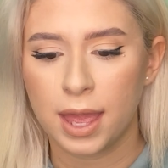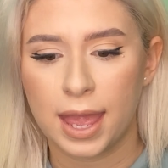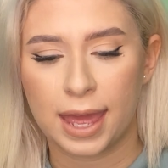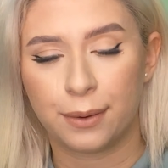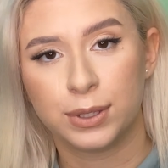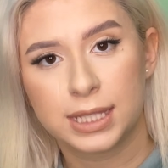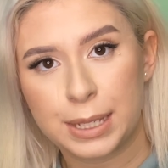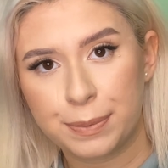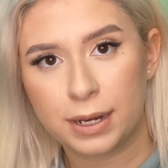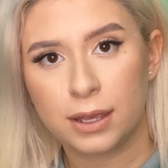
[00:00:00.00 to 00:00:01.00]
And I would
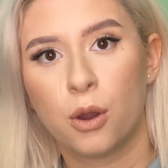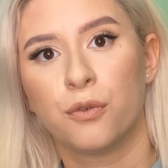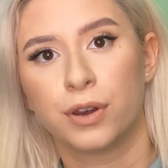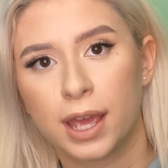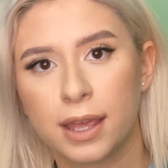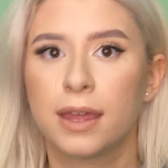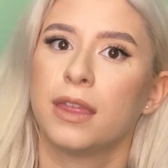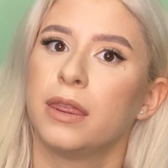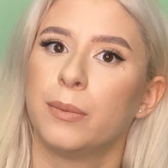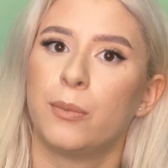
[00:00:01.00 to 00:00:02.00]
sleep in it overnight, and
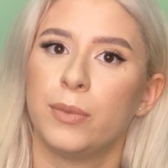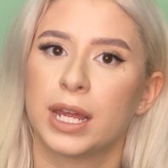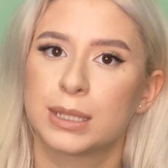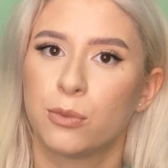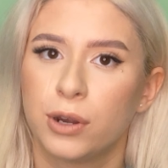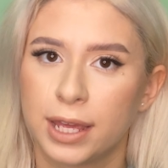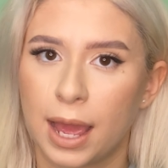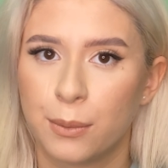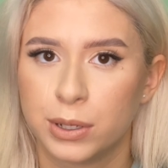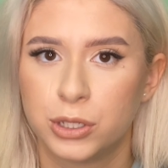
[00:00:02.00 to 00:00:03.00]
then the next morning I
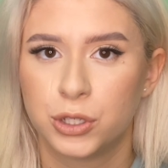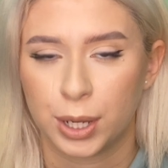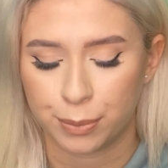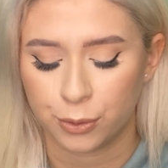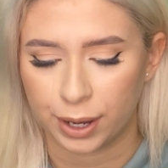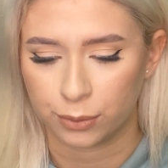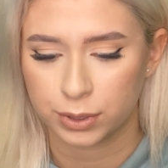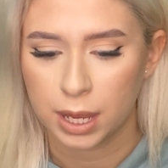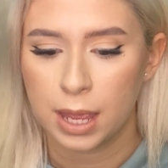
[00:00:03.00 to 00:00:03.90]
would shampoo it out.